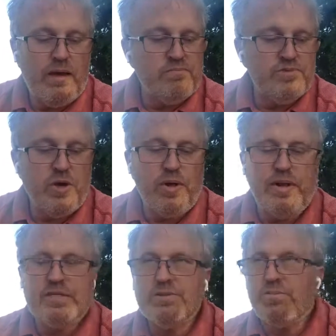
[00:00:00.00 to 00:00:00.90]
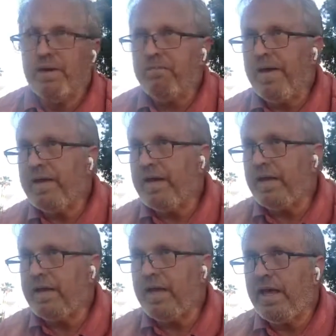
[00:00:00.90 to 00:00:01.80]
and so in this, but
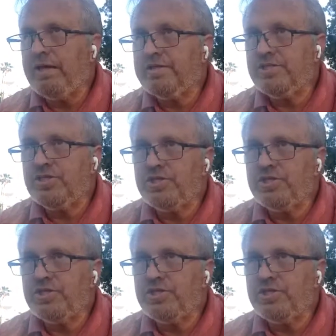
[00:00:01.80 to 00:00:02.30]
making it